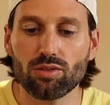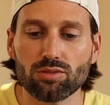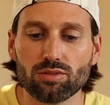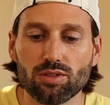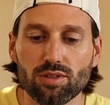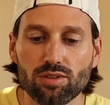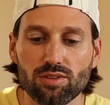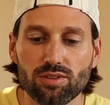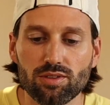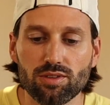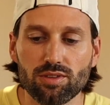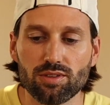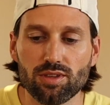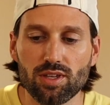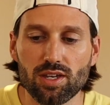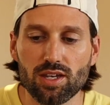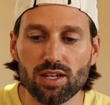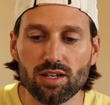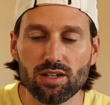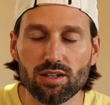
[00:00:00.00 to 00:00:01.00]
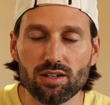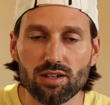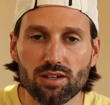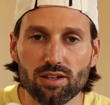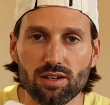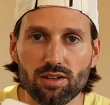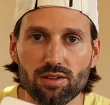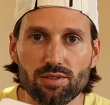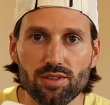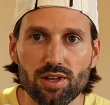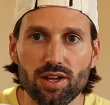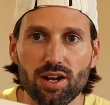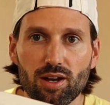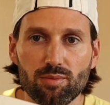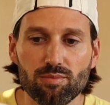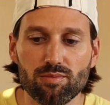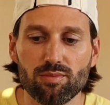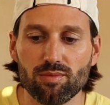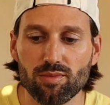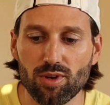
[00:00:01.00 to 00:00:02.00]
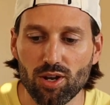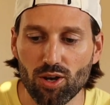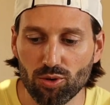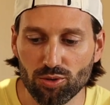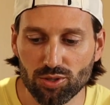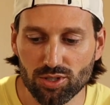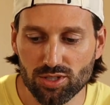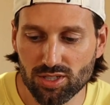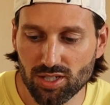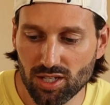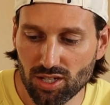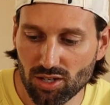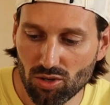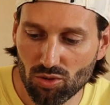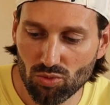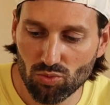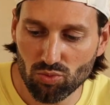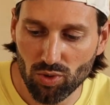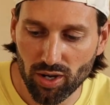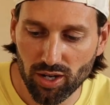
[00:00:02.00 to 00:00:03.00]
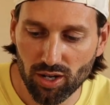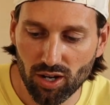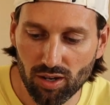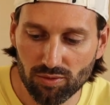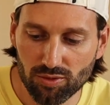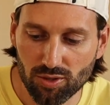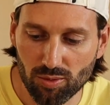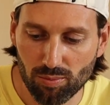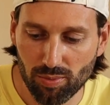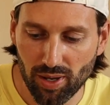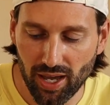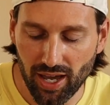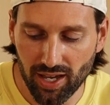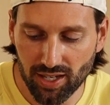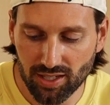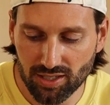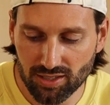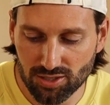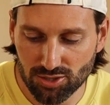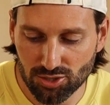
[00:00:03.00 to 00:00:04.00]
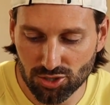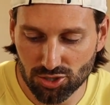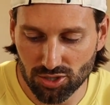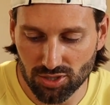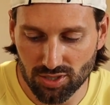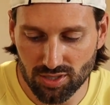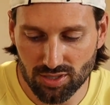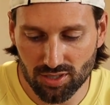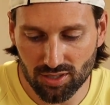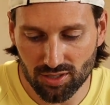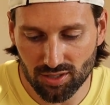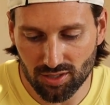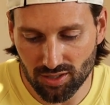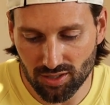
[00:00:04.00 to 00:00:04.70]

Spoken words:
The thing that I'm noticing right off the bat is just